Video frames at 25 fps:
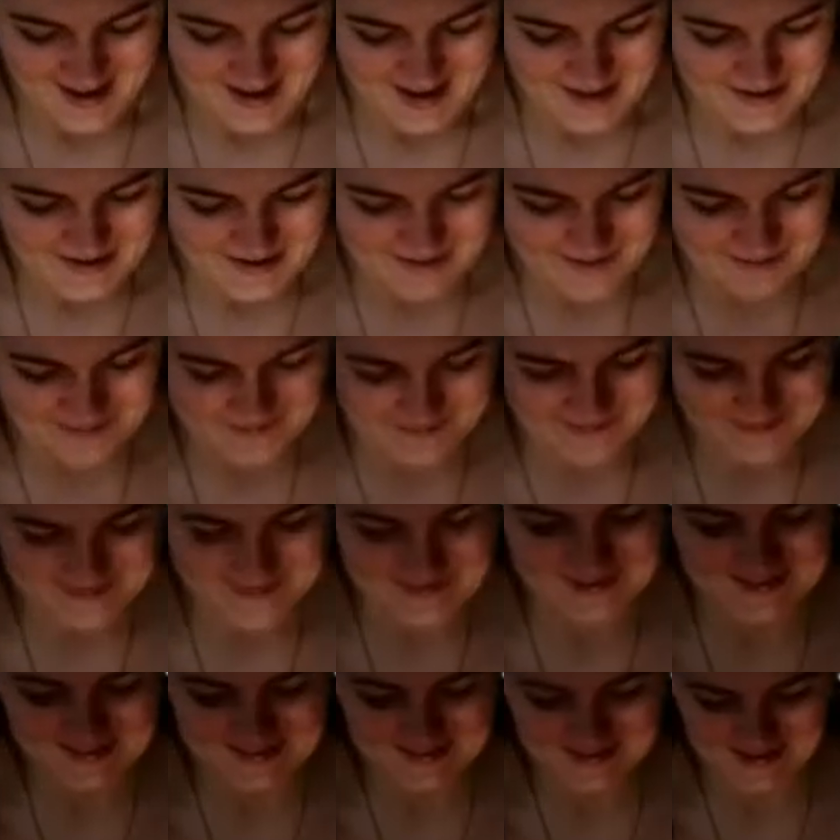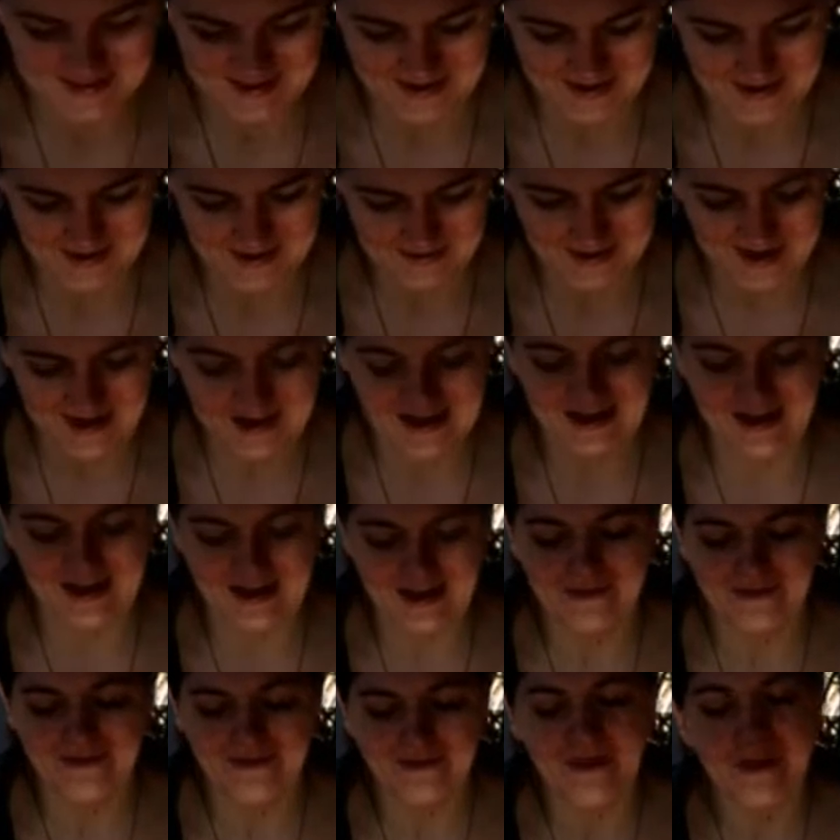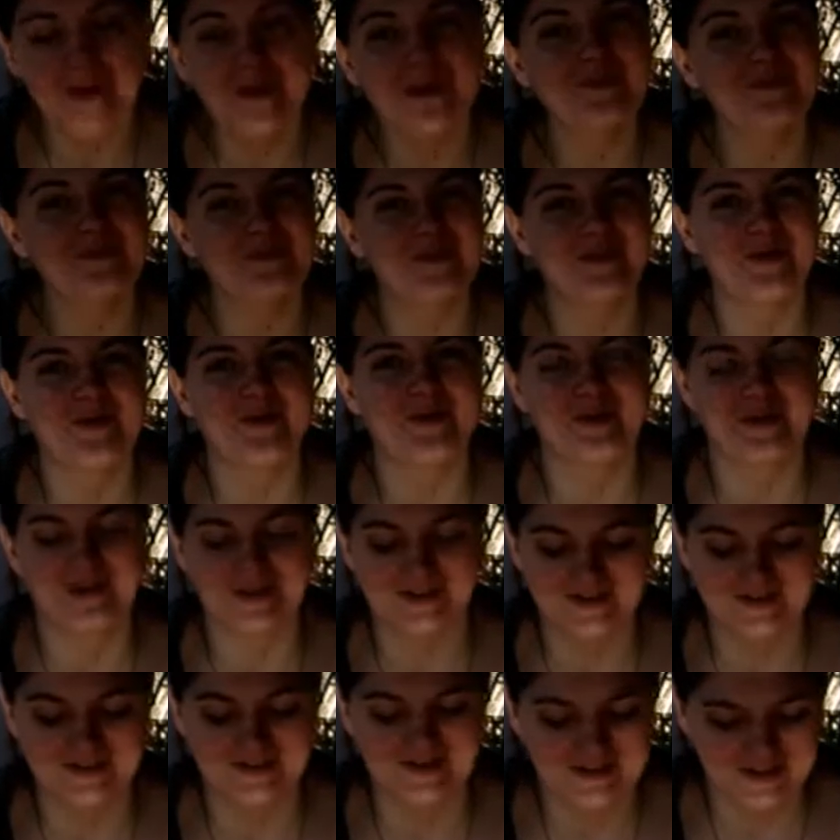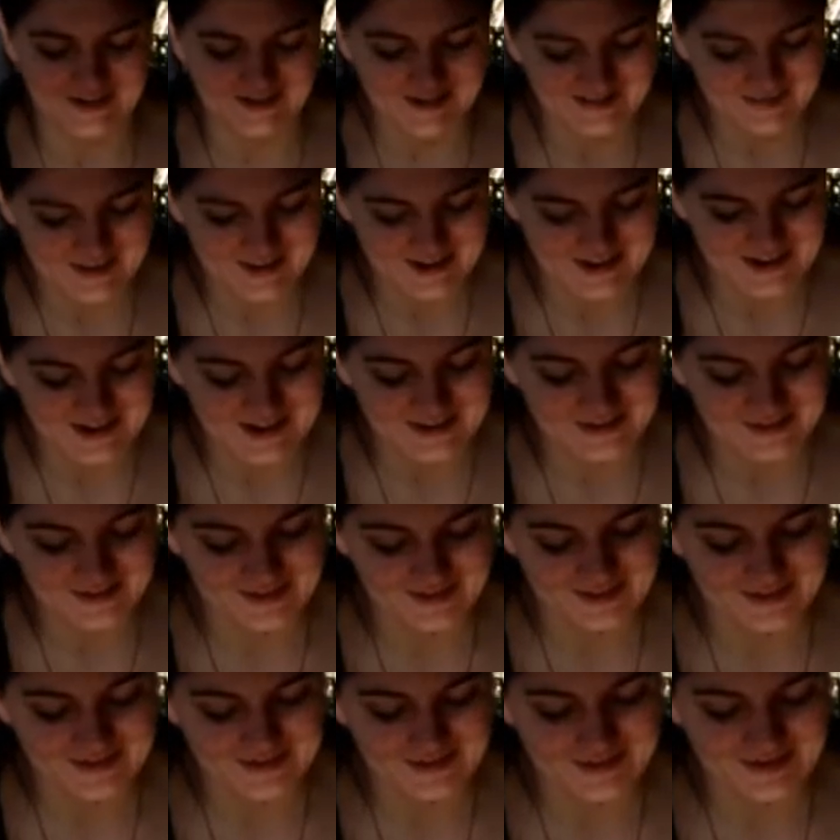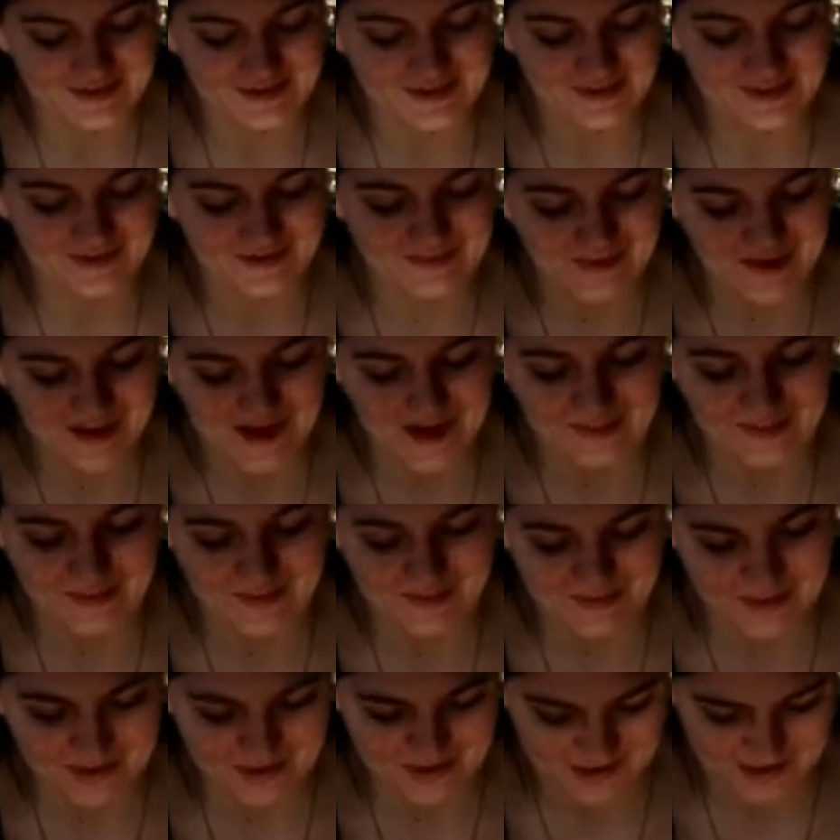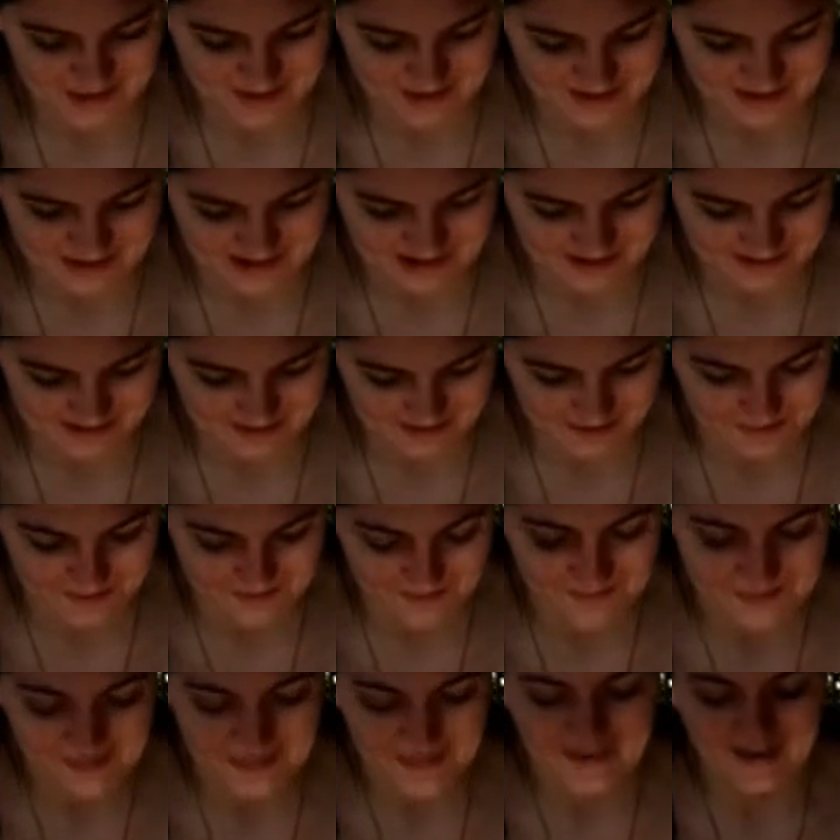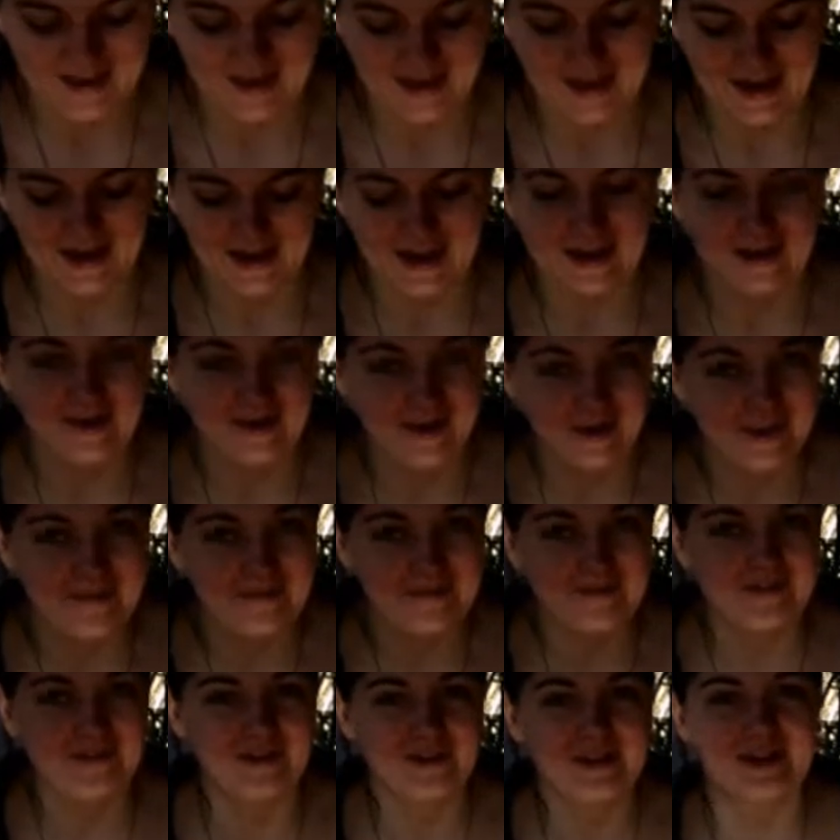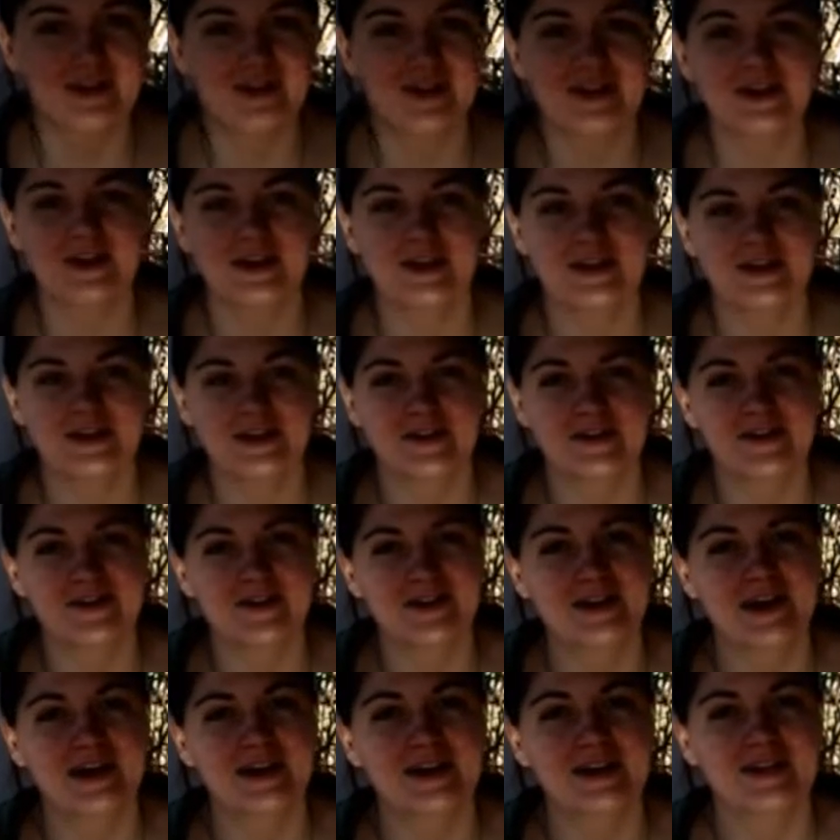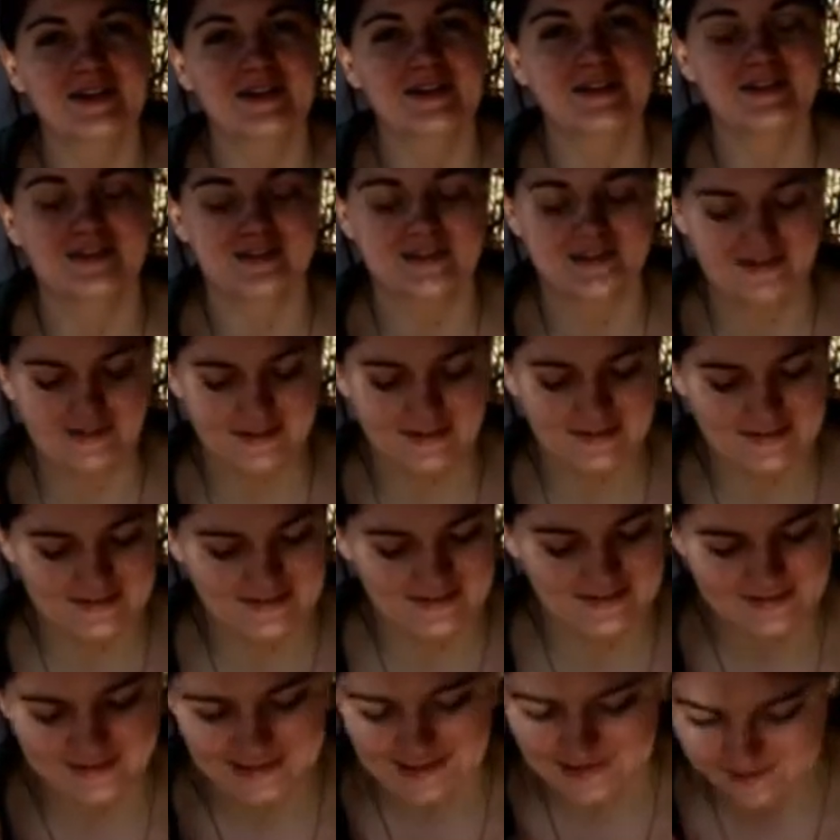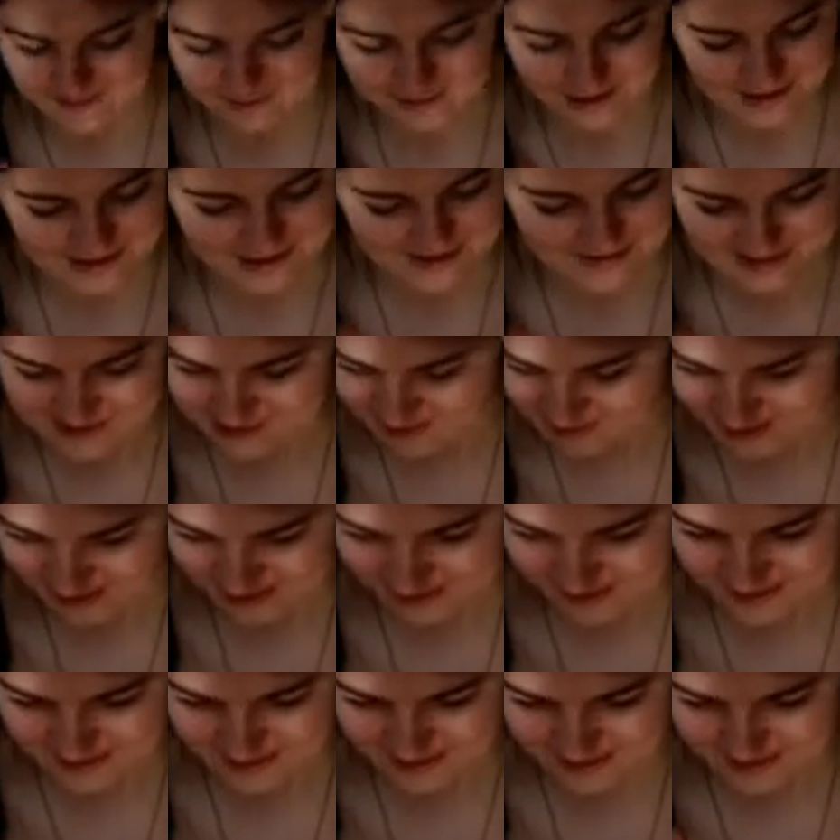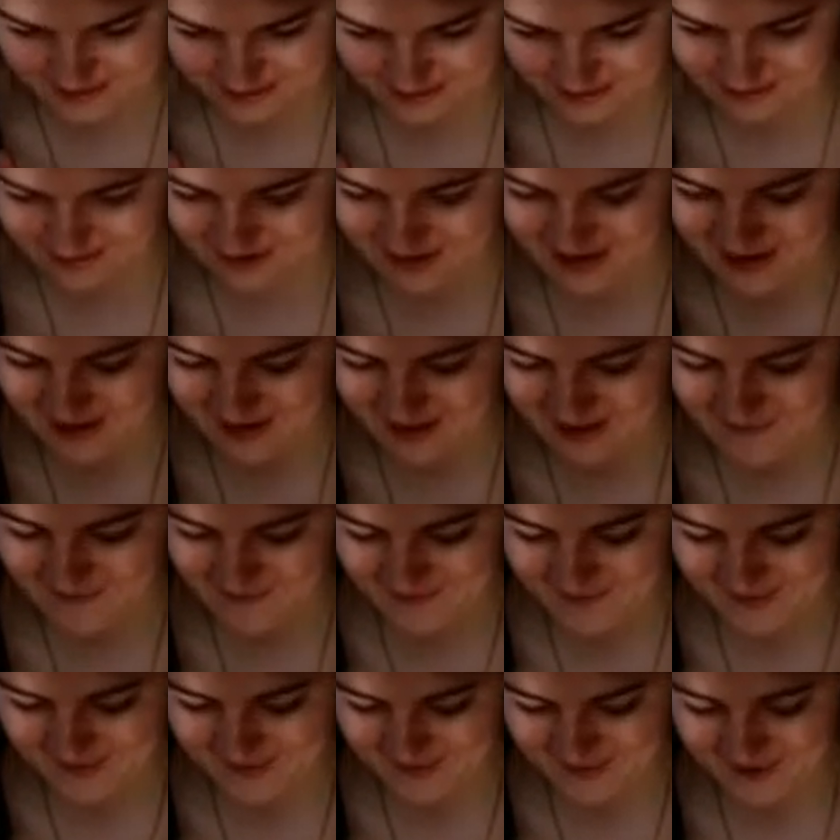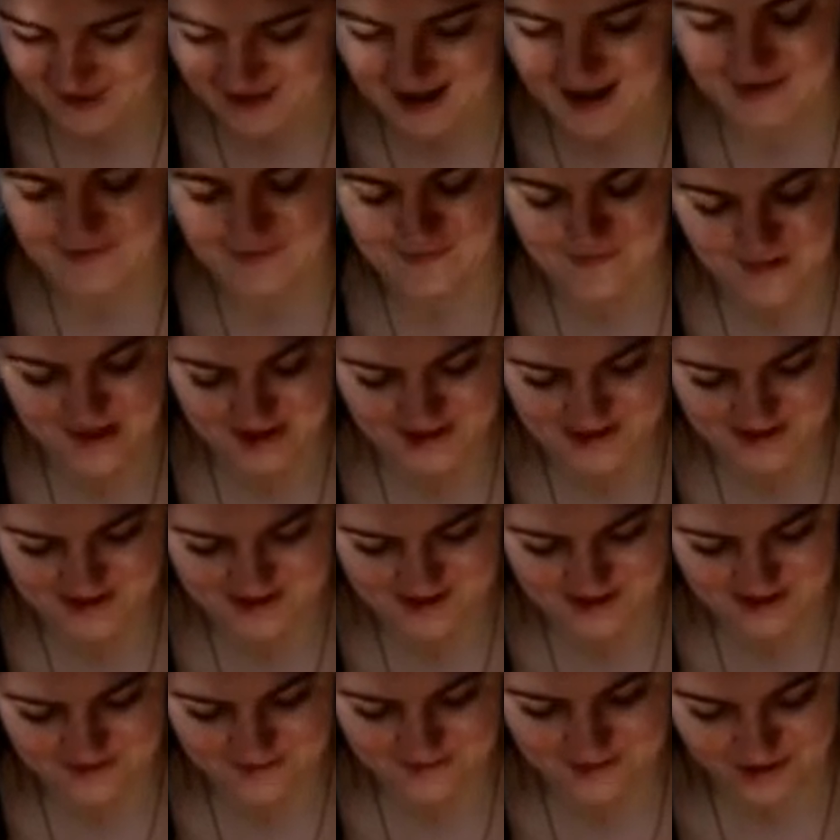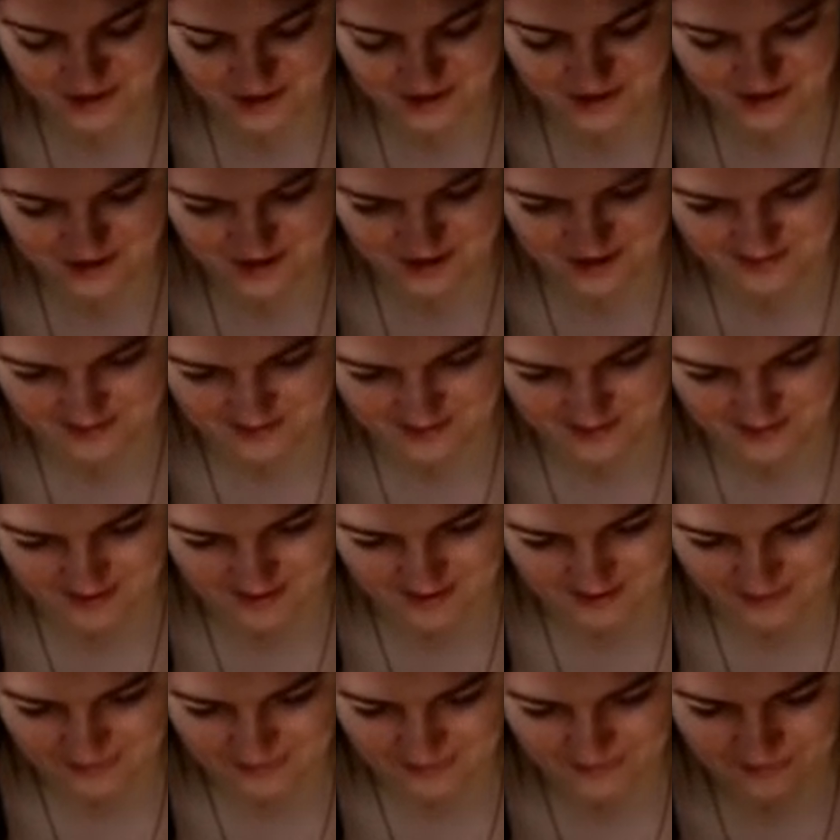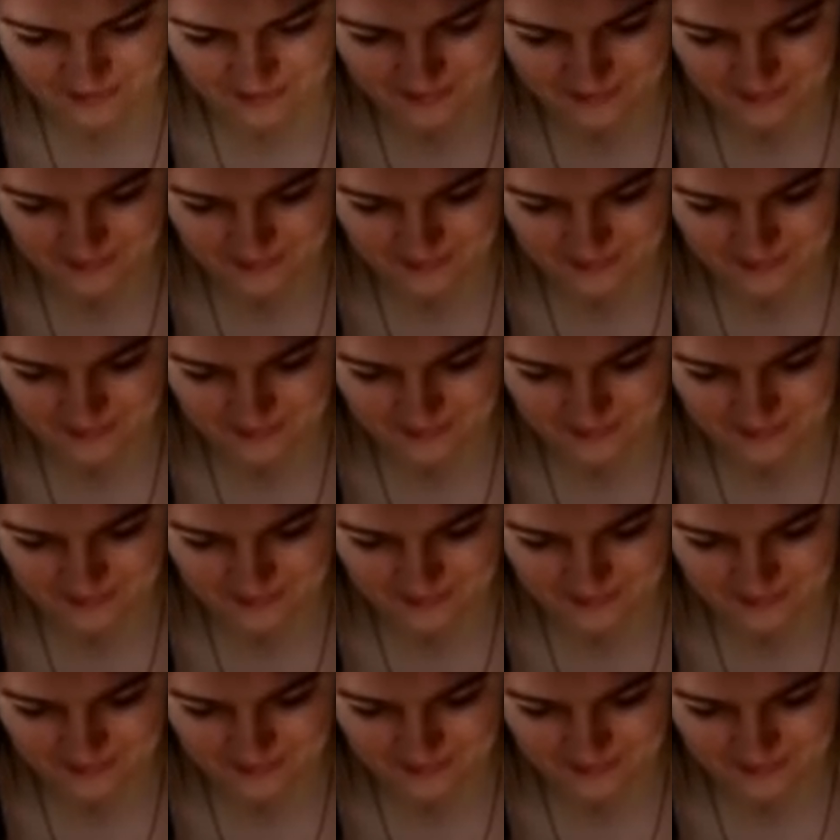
um, so at one point you're gonna be able to buy my poetry collection and hopefully it'll look at least somewhere similar to the way I've imagined it for two years now.